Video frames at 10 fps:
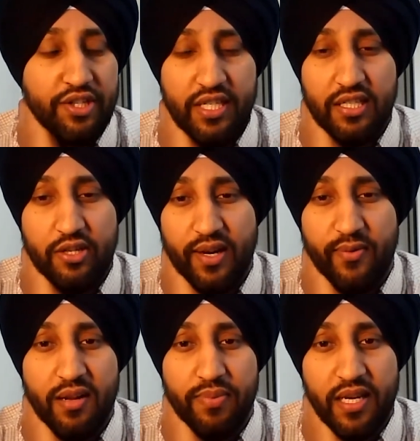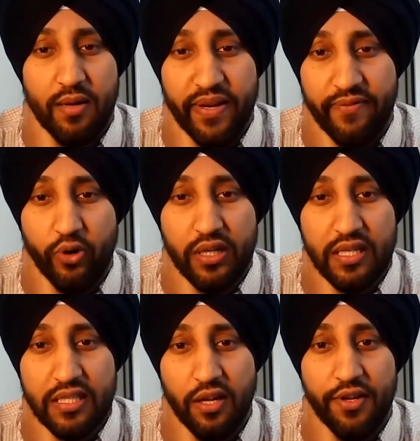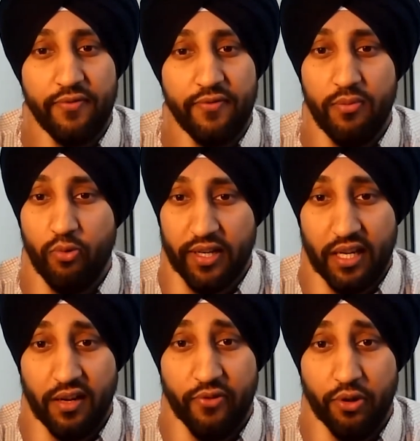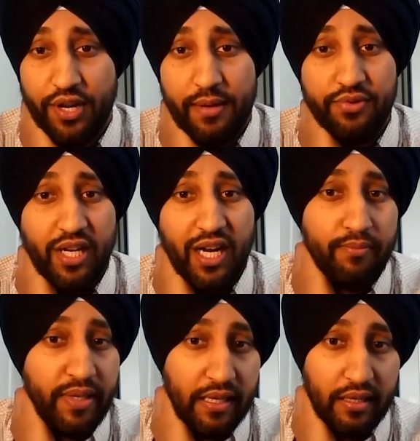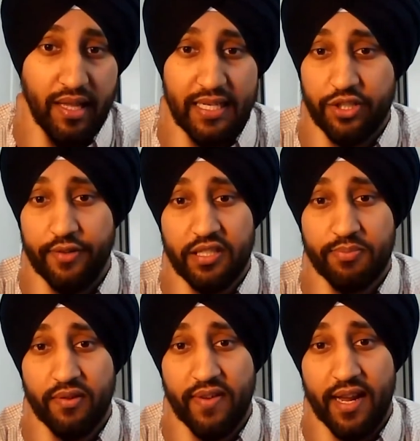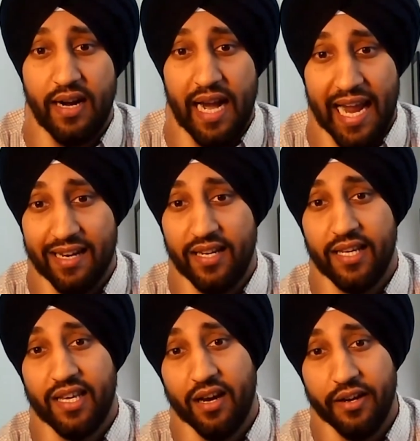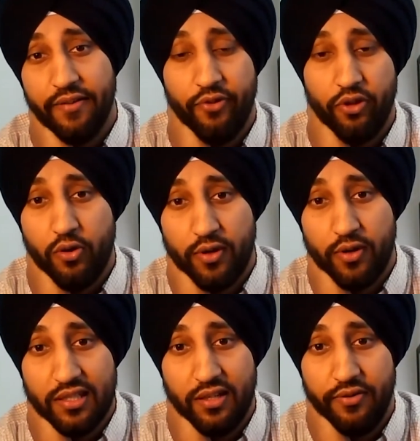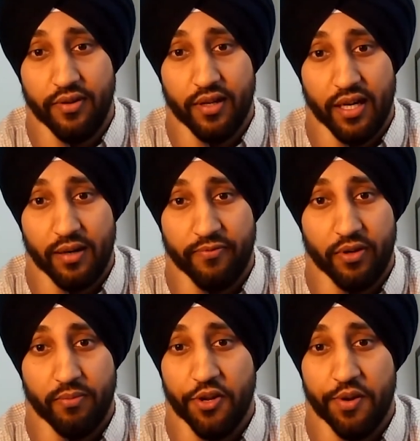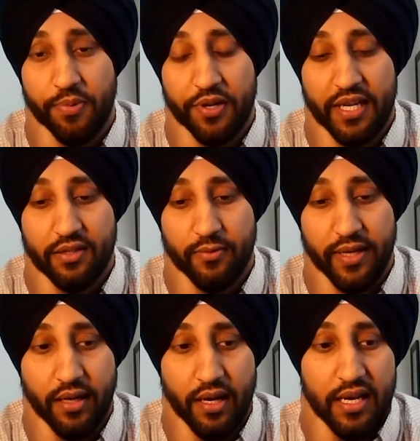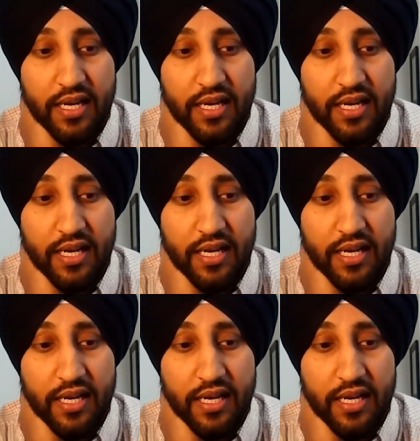geez, do I want to be at a big four consulting firm, working a full-time job, being a client service provider, and taking on a full course load for multiple days a week?